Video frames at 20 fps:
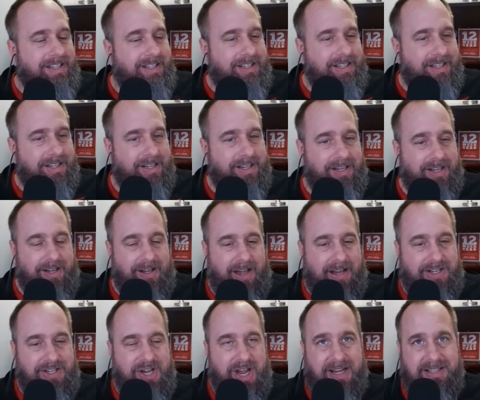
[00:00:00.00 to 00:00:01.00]
I
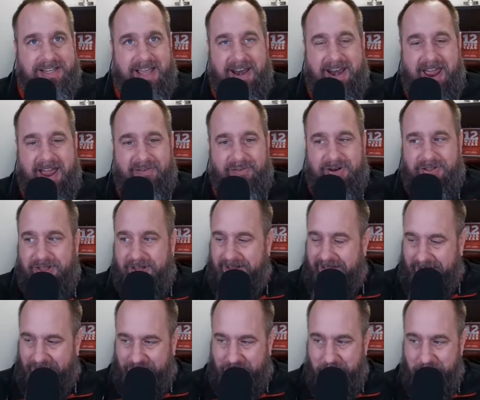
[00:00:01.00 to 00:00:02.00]
checked on everything
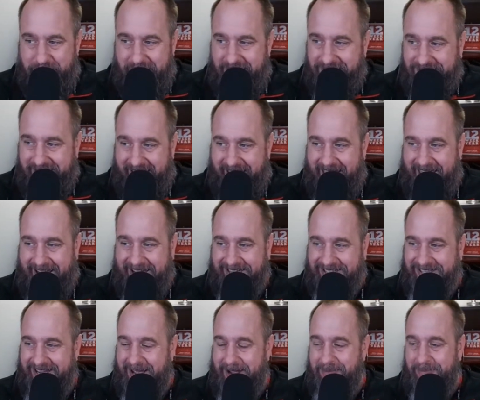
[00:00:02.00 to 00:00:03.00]
like 2 days ahead of
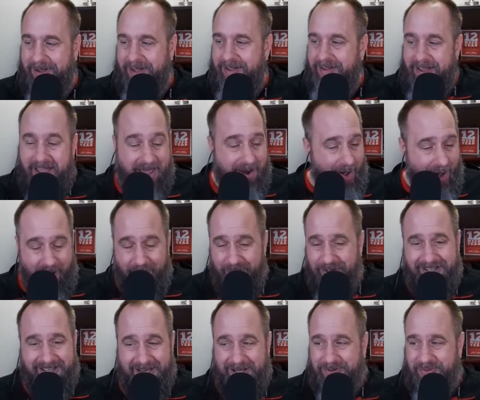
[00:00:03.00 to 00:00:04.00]
time and all the
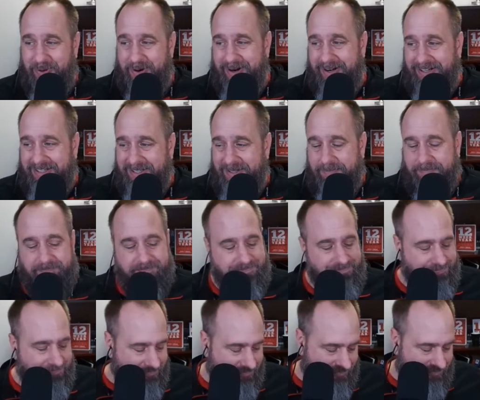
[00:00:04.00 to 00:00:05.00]
links worked.
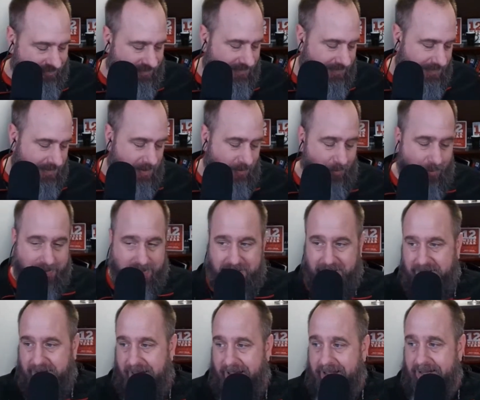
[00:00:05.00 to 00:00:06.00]
Went to
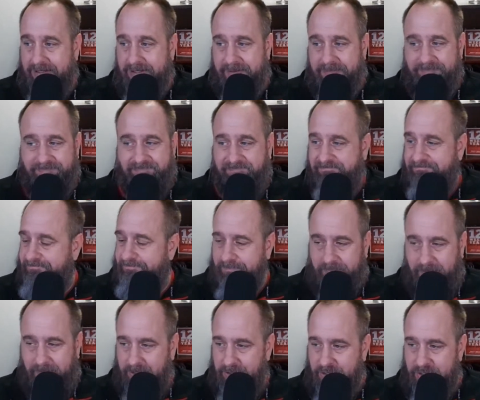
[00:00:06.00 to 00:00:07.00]
class,
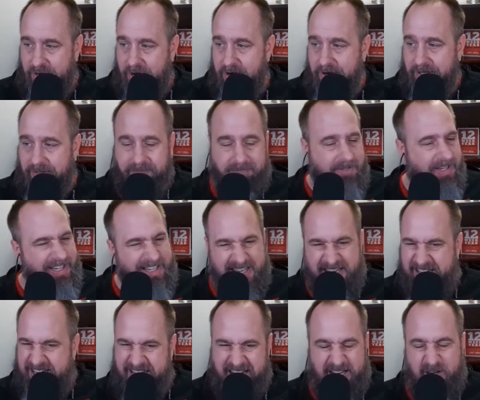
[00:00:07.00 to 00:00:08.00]
shared it,
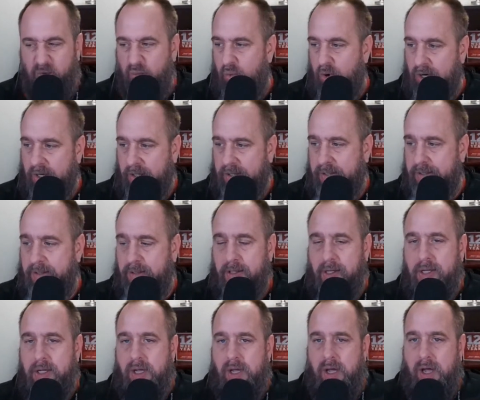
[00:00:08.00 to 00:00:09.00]
didn't work.
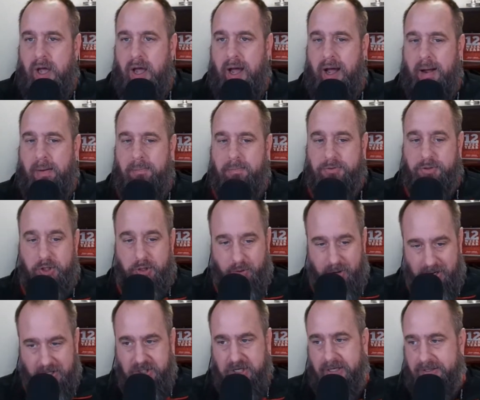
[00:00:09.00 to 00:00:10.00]
So you
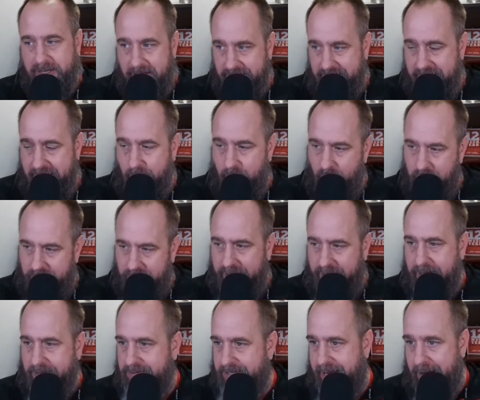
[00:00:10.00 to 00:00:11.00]
want to check that day one
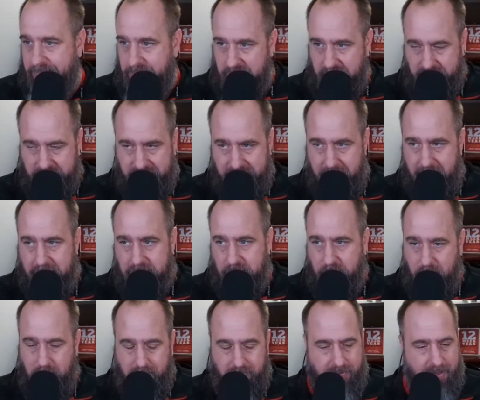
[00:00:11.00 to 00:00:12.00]
last time just to make
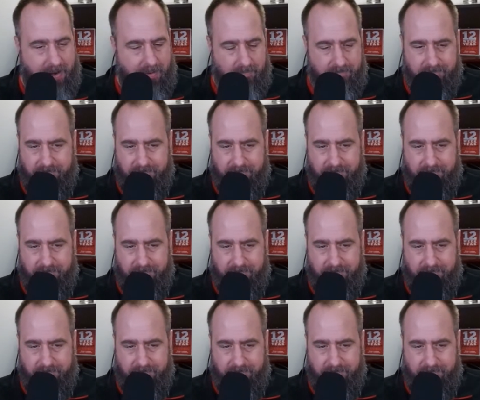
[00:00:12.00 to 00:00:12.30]
sure that